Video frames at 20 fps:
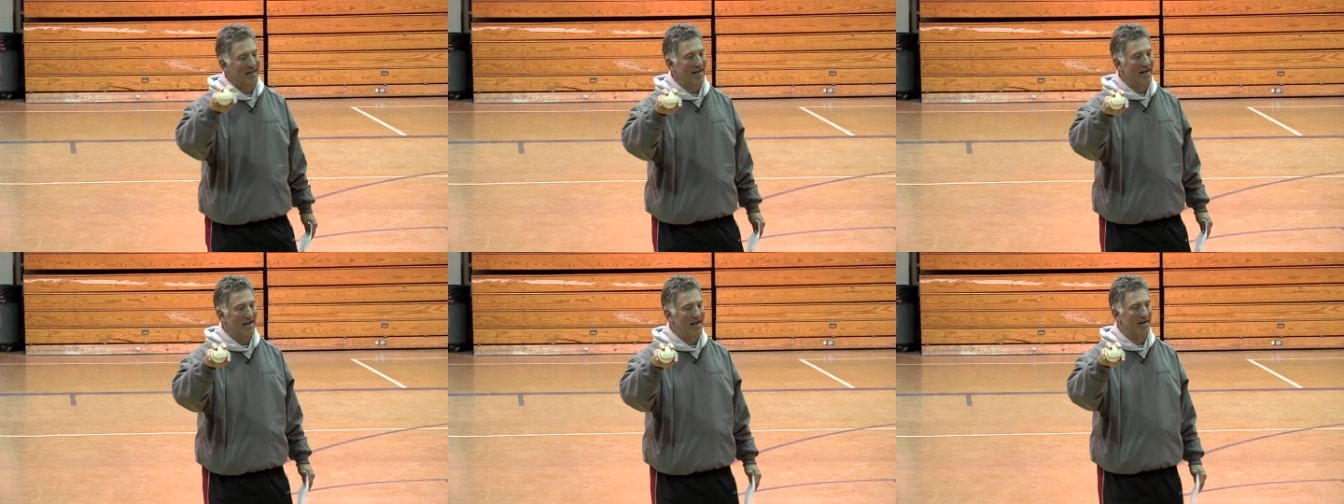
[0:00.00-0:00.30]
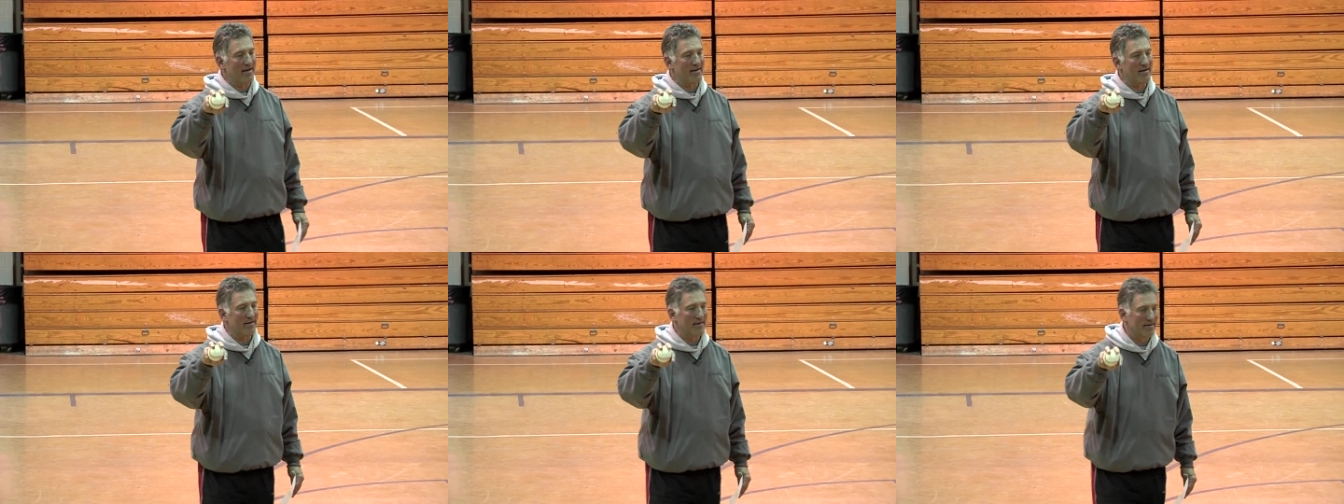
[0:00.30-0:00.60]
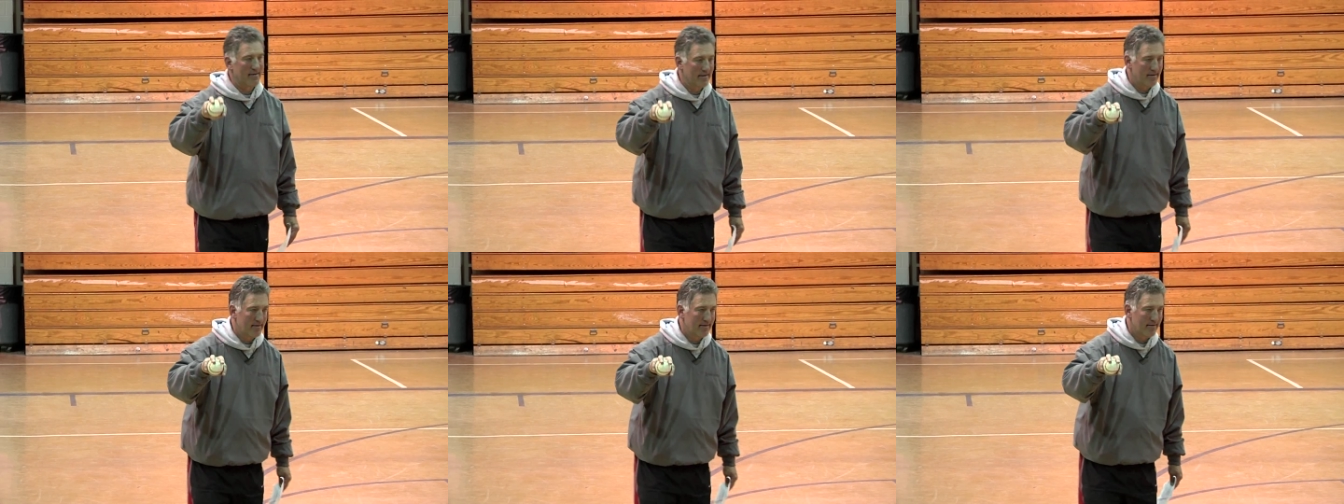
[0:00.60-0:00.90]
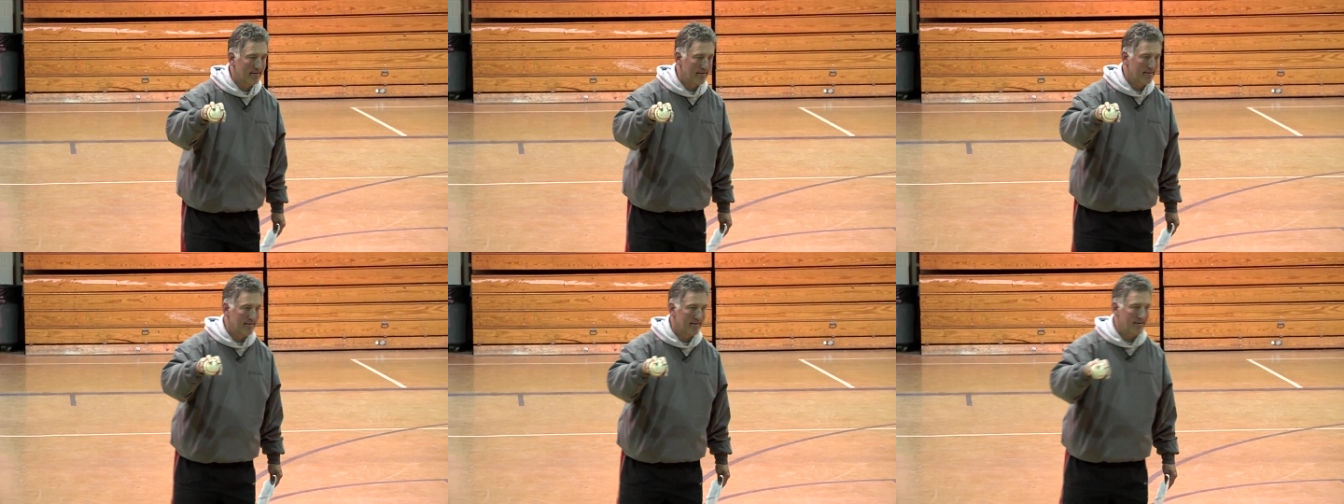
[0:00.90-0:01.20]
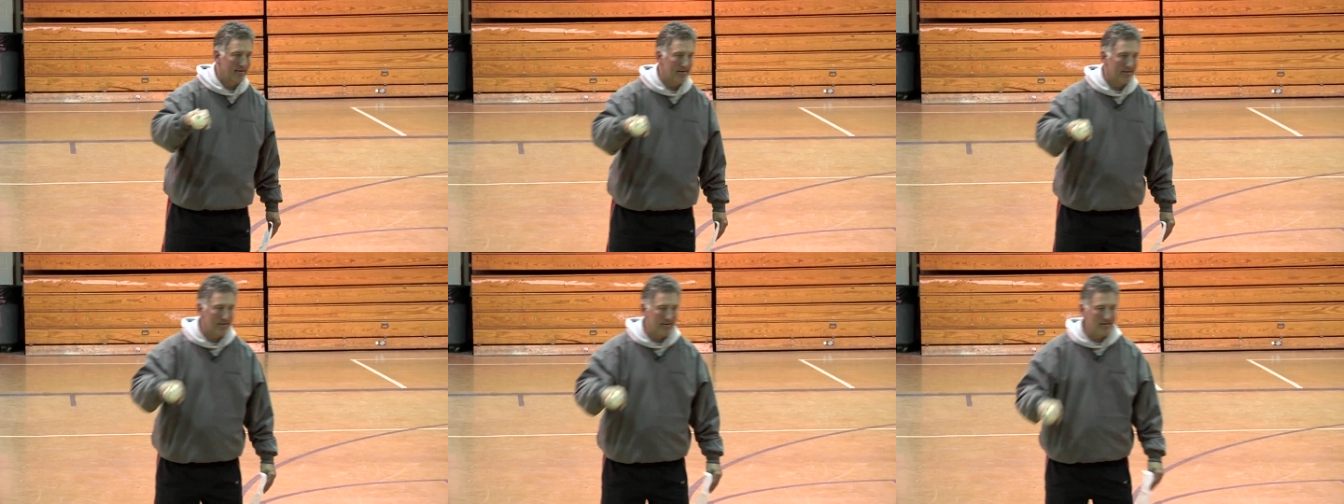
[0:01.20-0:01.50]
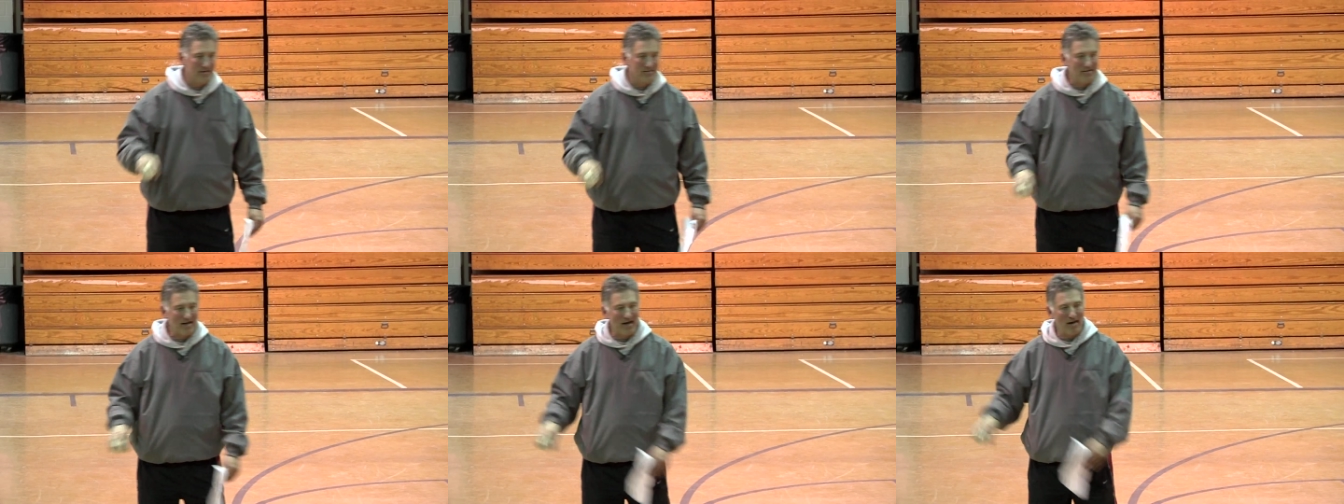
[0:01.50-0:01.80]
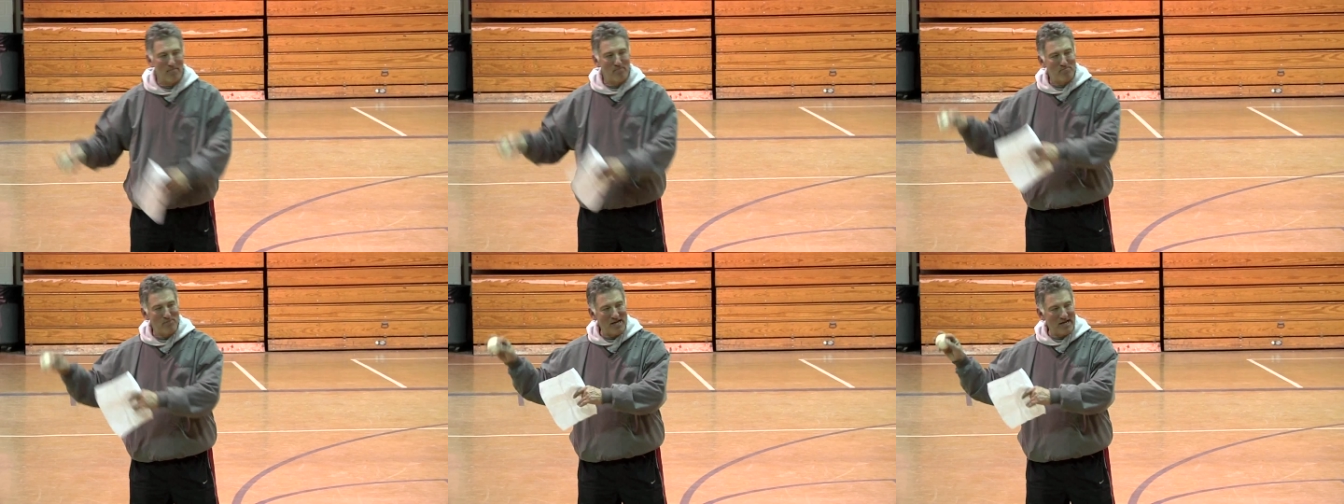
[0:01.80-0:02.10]
kid who's got
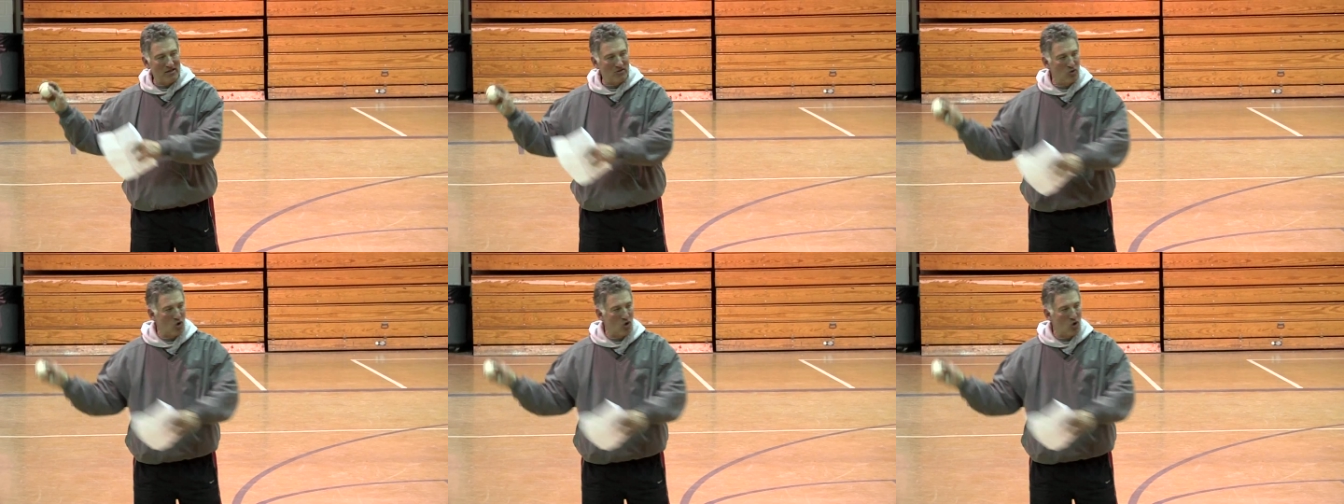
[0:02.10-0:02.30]
a big,